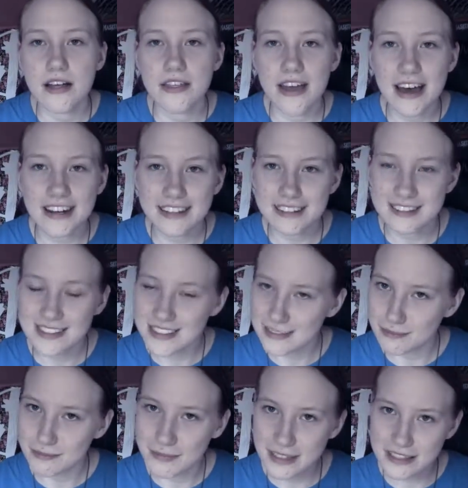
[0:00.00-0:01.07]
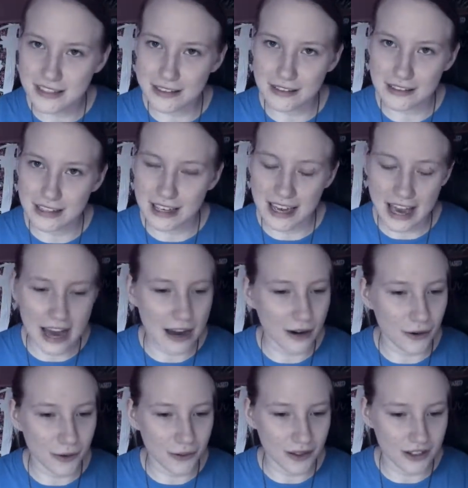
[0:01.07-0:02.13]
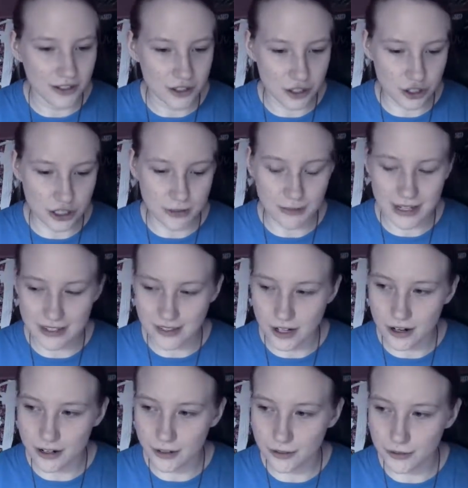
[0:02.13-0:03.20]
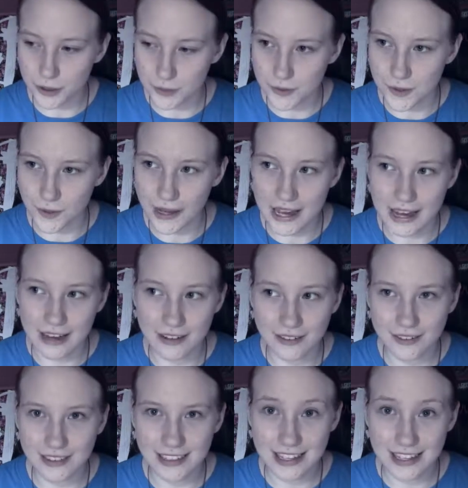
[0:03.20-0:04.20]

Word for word: that is basically how Geminis are in groups, okay?